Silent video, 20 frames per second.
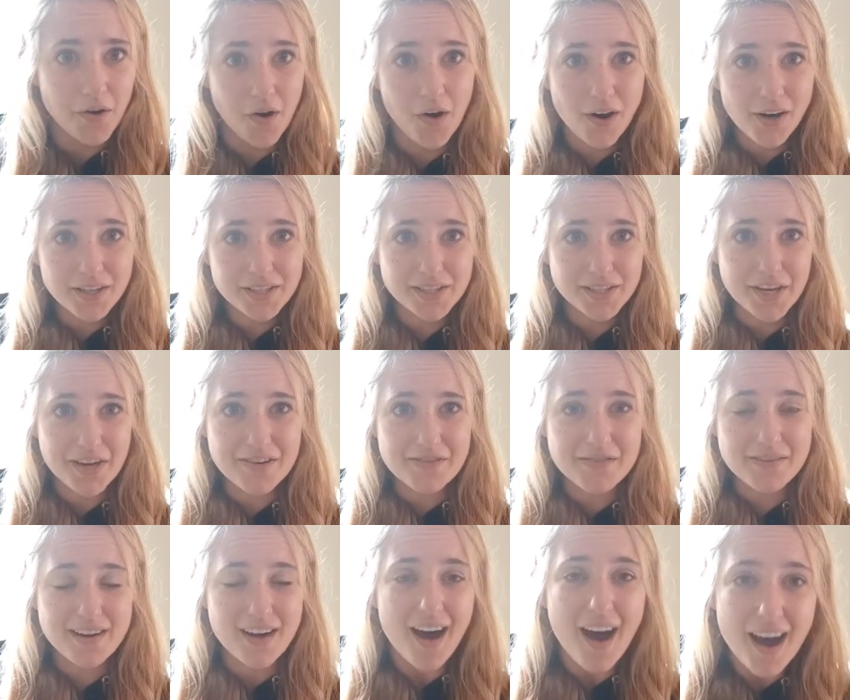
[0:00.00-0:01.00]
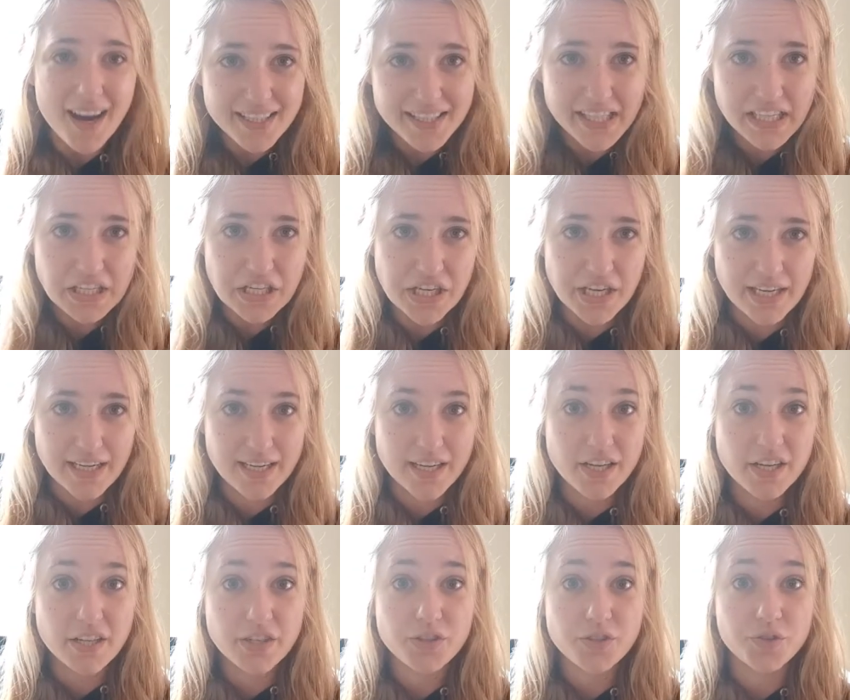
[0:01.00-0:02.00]
Also, oxygen.
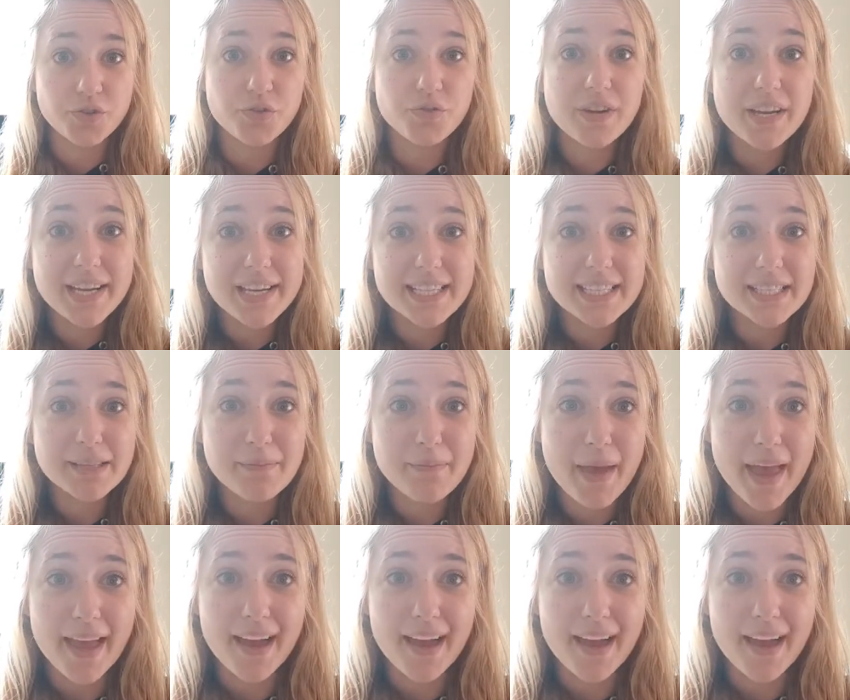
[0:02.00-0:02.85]
Trees make